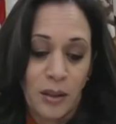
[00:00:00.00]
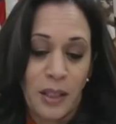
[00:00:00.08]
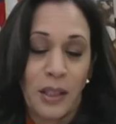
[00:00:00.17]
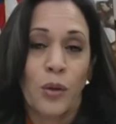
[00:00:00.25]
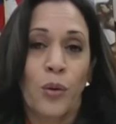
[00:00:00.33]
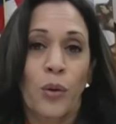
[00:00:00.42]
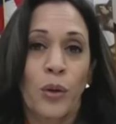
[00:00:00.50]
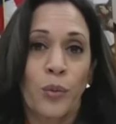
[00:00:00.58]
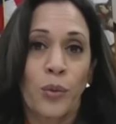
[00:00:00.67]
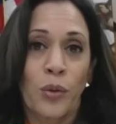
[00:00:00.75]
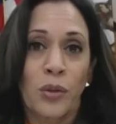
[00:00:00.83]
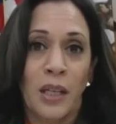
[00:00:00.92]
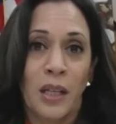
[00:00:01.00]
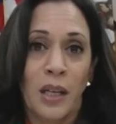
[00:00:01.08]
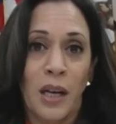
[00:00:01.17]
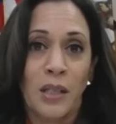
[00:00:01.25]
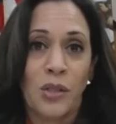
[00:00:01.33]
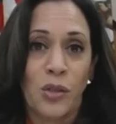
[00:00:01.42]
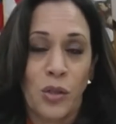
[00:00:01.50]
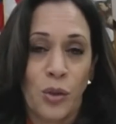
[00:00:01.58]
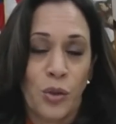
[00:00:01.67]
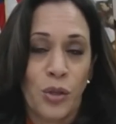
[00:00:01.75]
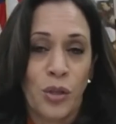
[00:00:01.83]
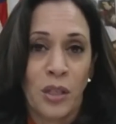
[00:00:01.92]
that the court ruled
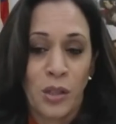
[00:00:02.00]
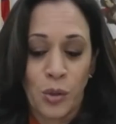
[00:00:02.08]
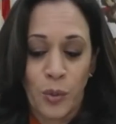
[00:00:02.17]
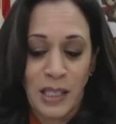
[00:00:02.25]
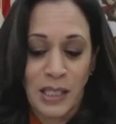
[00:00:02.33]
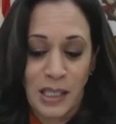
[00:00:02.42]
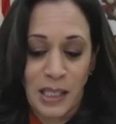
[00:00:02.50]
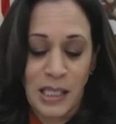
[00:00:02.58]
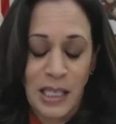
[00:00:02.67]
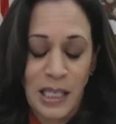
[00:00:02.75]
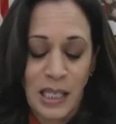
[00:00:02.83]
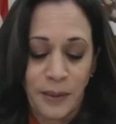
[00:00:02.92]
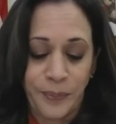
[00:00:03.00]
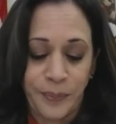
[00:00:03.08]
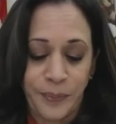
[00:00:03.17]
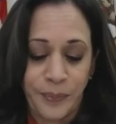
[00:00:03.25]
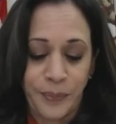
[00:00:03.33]
unconstitutional in 2016.